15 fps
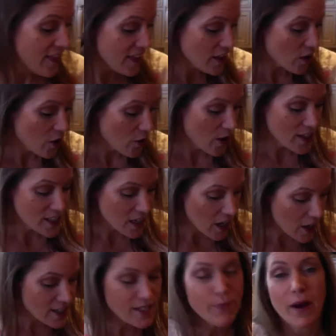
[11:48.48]
think, oh, I did,
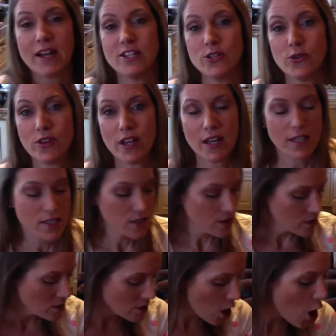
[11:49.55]
I did buy two things.
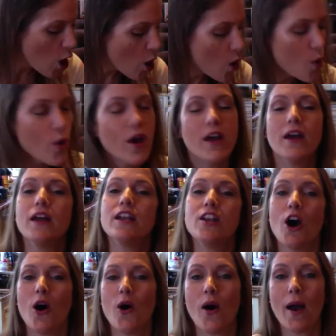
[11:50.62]
Oh,
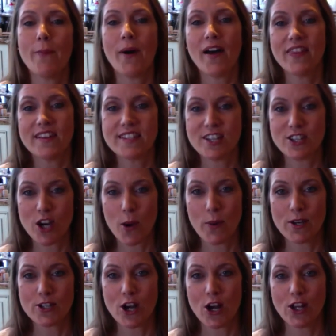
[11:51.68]
no, I bought this at
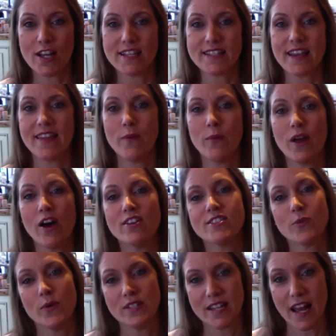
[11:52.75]
Charming Charlie's and then we
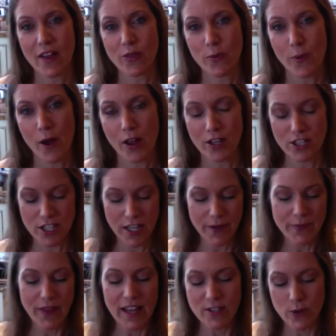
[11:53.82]
also went to Anthropologie.
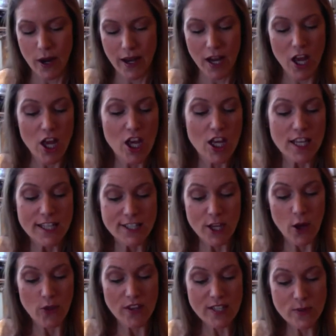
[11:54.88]
That's right.
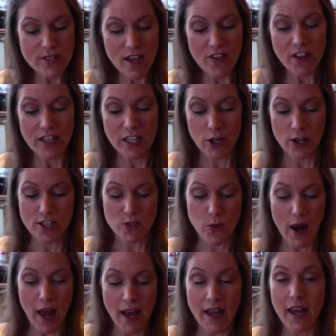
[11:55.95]
So this was on the clearance
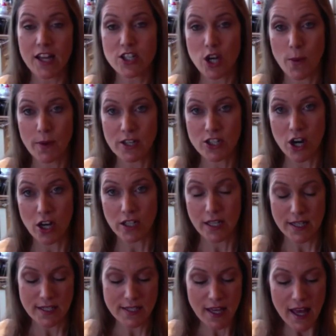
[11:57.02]
rack at Charming
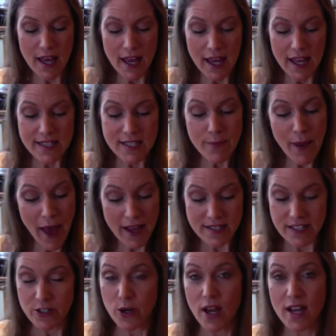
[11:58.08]
Charlie's. It's a
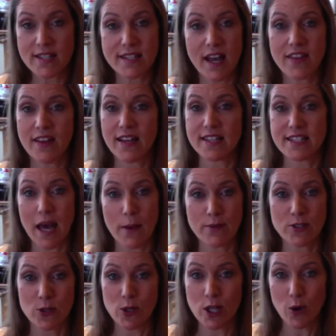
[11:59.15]
maxi dress. I think it's
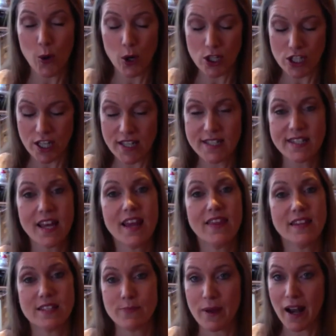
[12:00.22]
absolutely gorgeous.
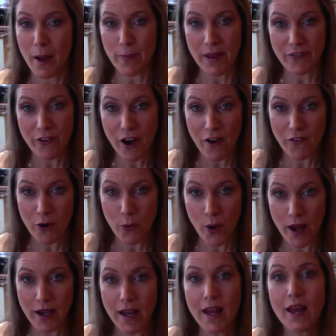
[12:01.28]
This may not be for
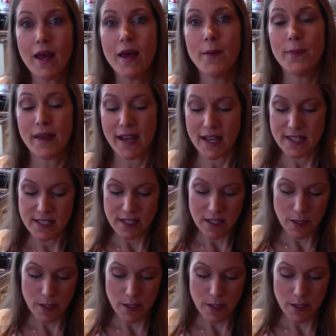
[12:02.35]
everyone because